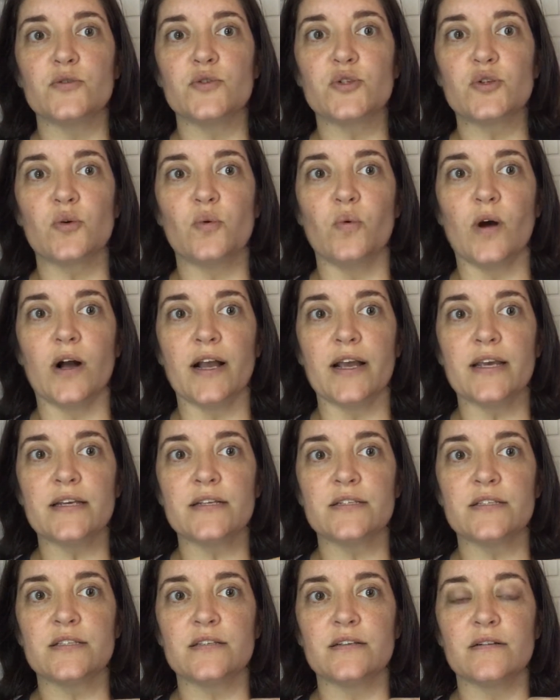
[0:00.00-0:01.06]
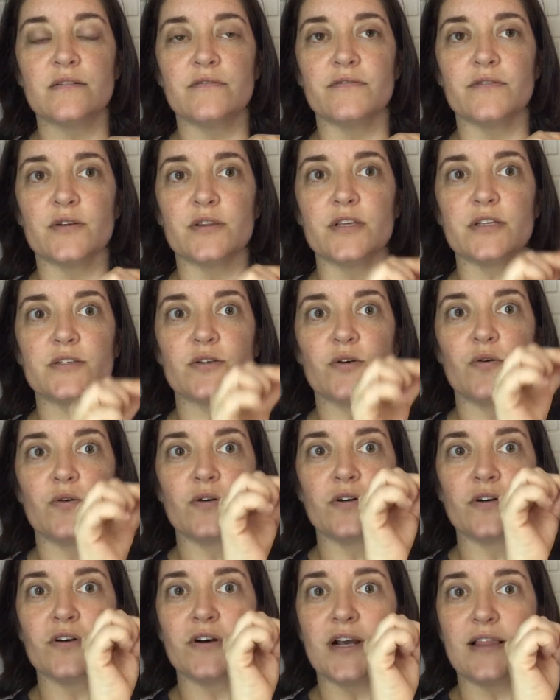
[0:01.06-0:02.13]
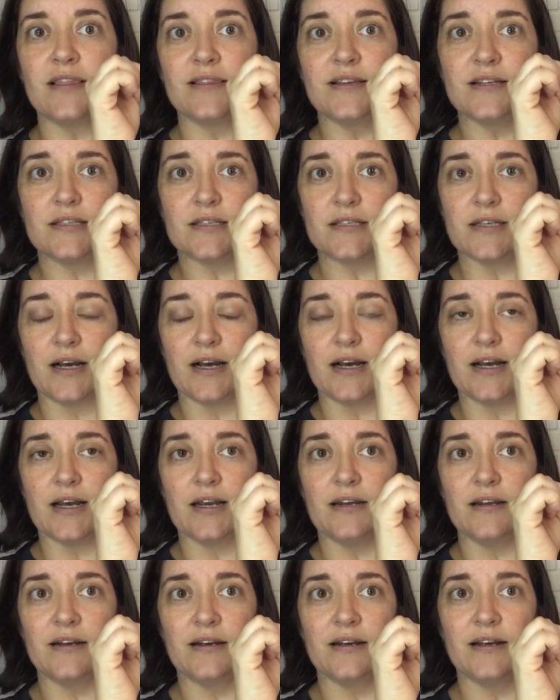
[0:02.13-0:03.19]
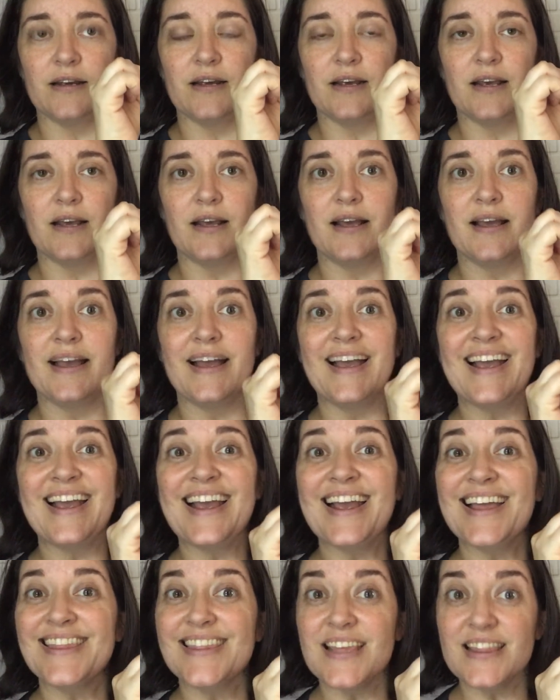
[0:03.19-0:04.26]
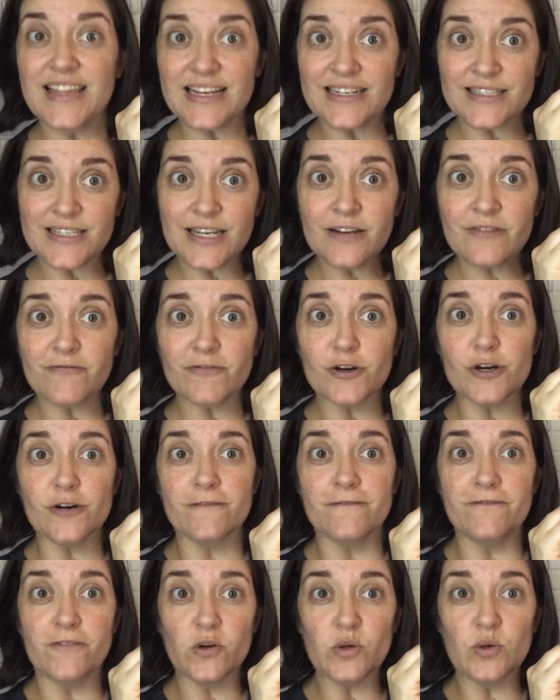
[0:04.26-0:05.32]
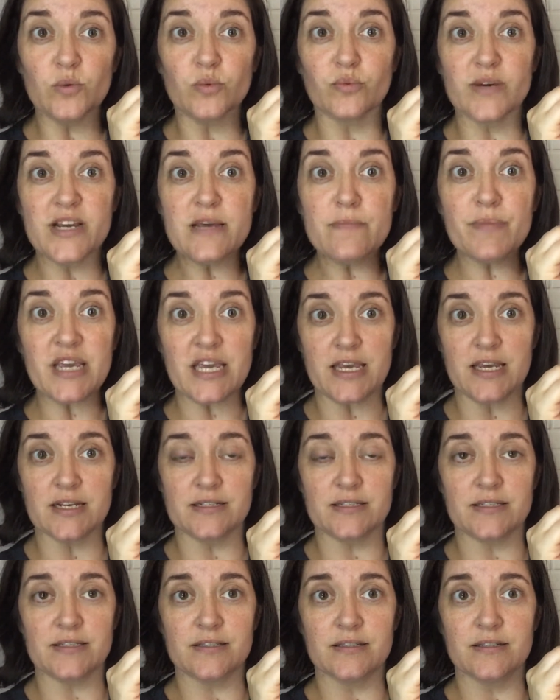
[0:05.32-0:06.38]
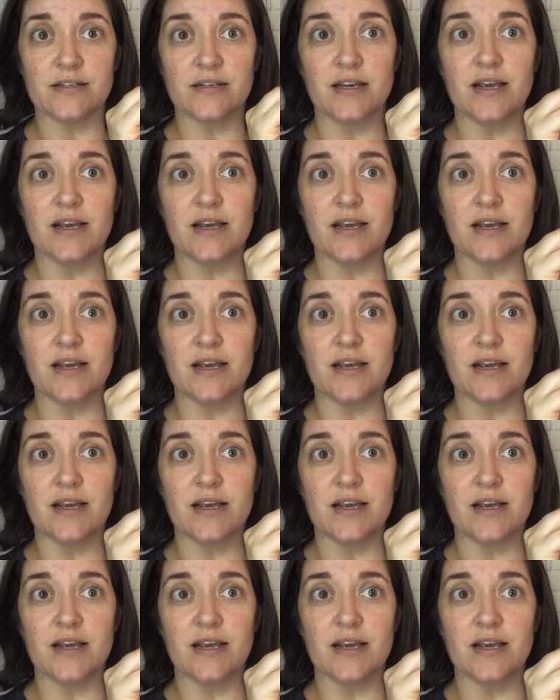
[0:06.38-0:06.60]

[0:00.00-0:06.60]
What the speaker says: twice for this corner and this side, and then that's it for your full repeats.